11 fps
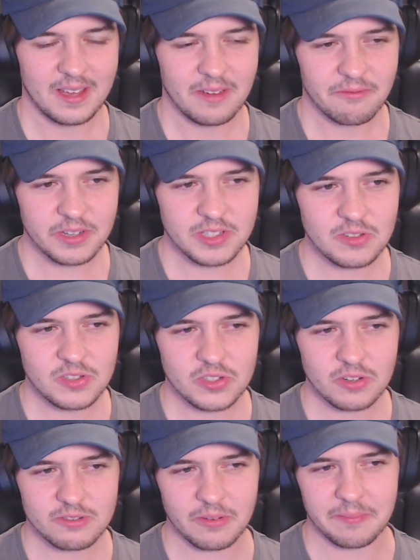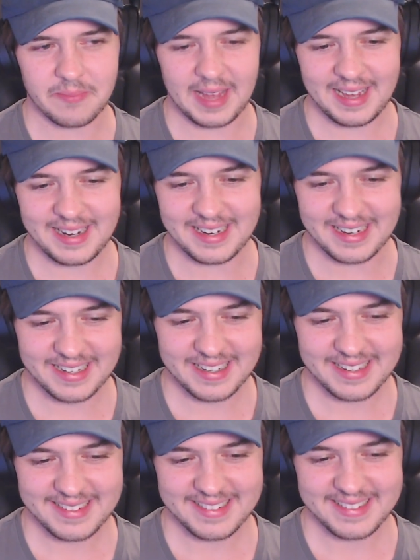Ritsu's so dramatic.
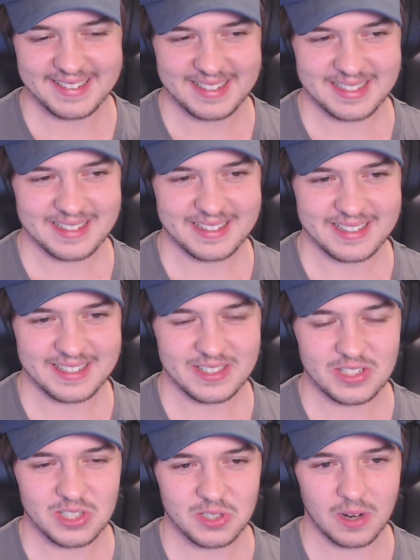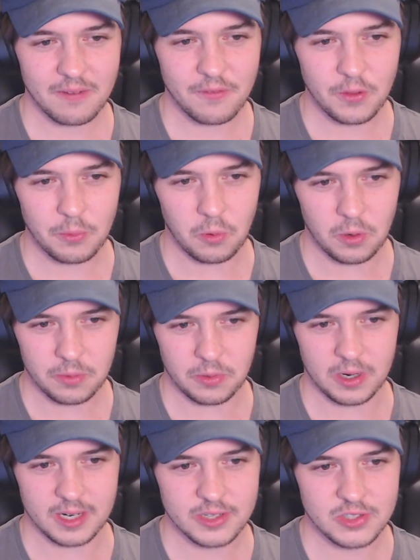Just straight for the
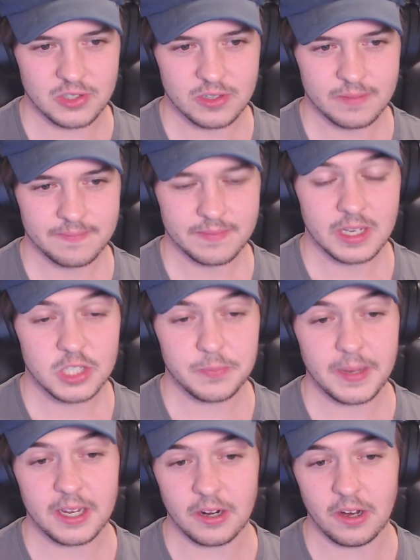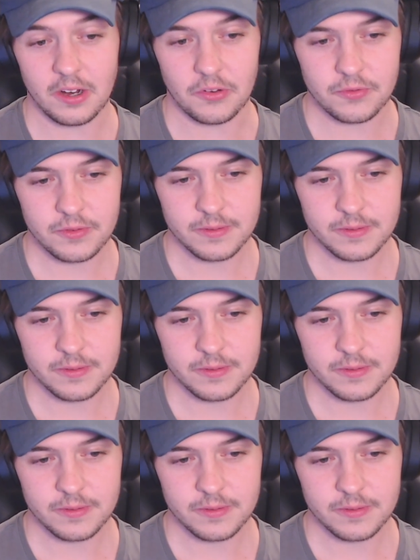waterworks. Speaking of...